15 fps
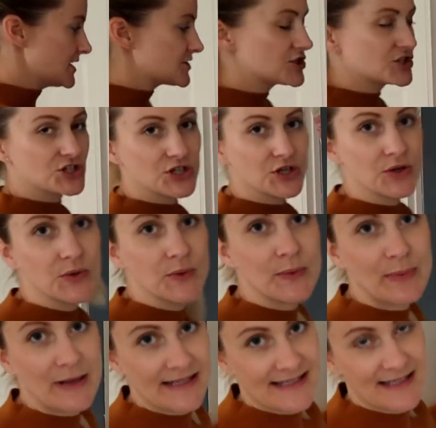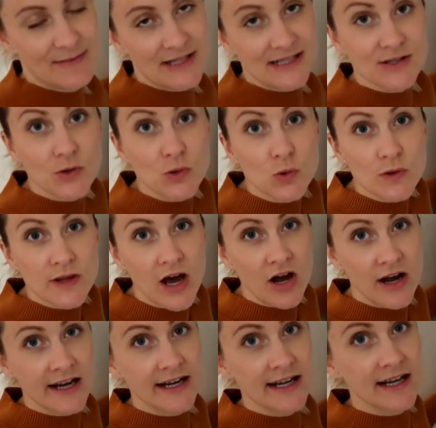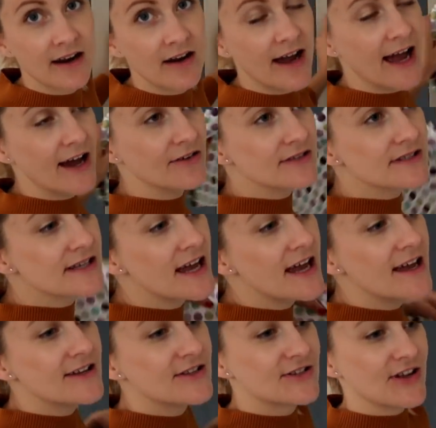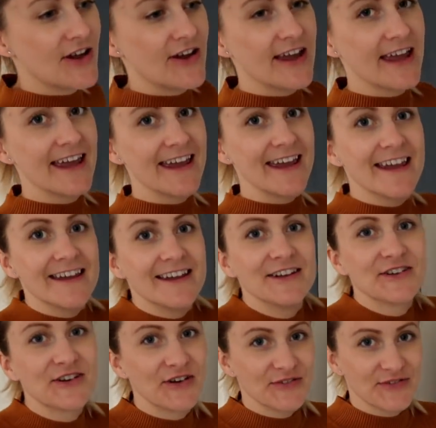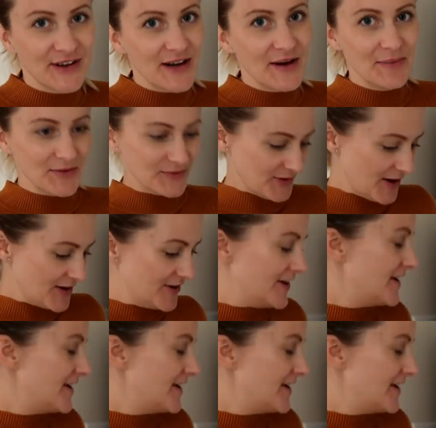Stu, bless him, does all the ironing in our house, so he got fed up of our